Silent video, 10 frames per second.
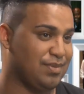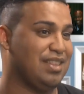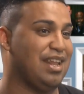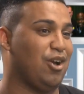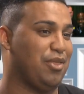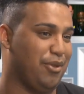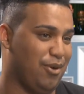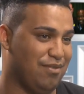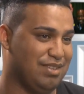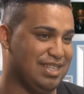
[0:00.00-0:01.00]
and then I got through,
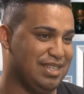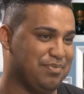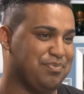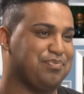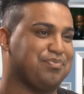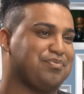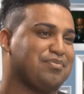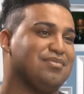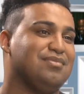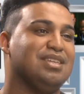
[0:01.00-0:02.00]
obviously.
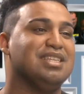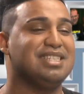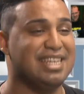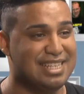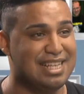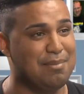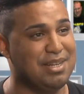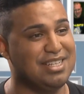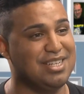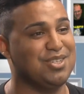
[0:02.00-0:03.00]
The second time I
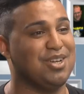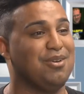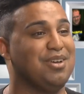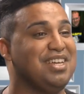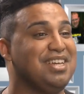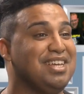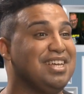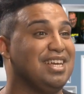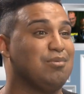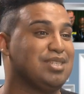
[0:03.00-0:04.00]
needed to go,
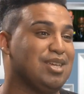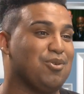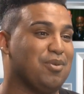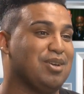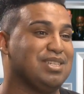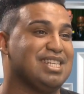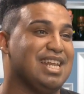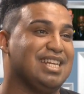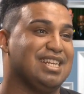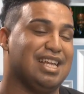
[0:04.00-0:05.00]
it was so quick because then